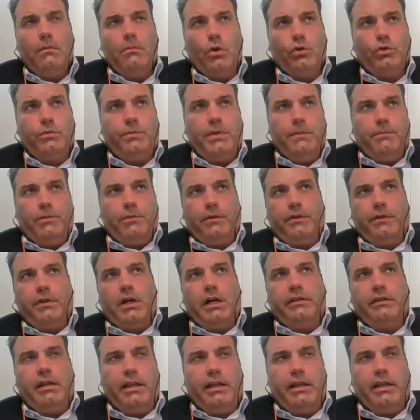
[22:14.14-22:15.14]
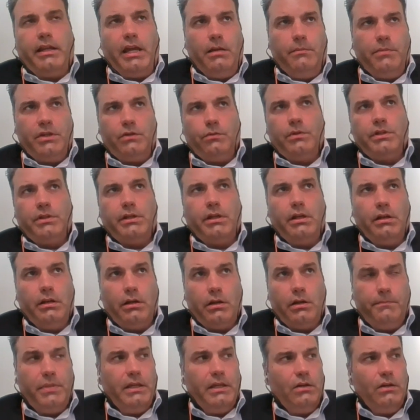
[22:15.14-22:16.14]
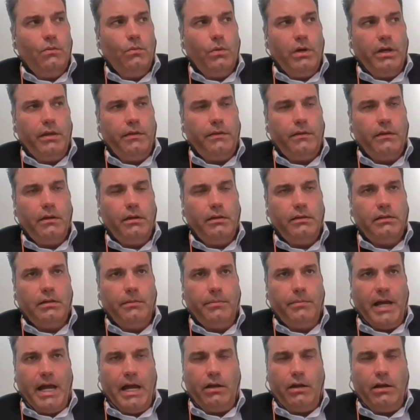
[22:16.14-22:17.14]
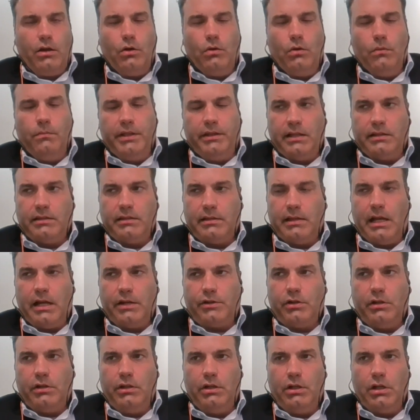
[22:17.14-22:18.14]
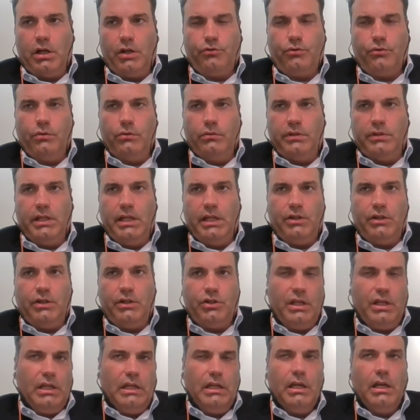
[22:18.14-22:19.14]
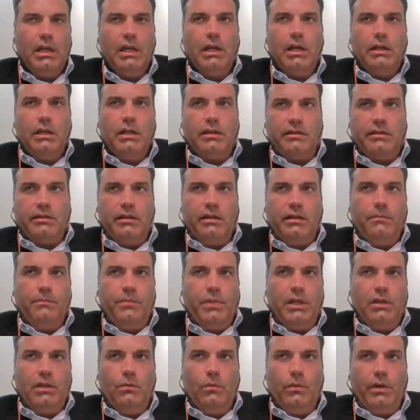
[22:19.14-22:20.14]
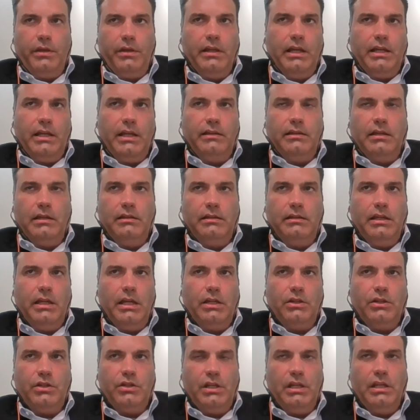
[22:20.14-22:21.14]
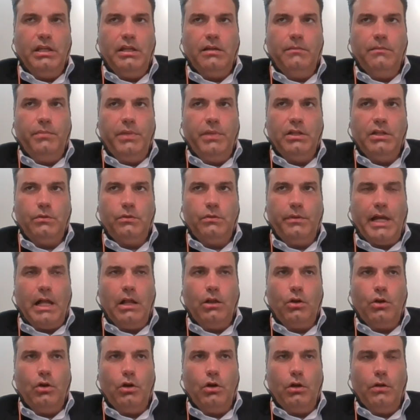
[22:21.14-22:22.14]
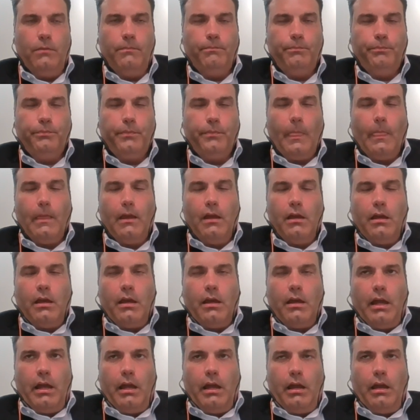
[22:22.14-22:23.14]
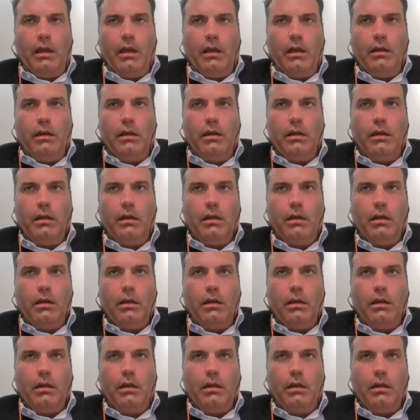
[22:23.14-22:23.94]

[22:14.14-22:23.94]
Most people thought that cannabis was going to compete with tobacco, but that's actually not true. THC doesn't compete with nicotine. THC competes with alcohol. And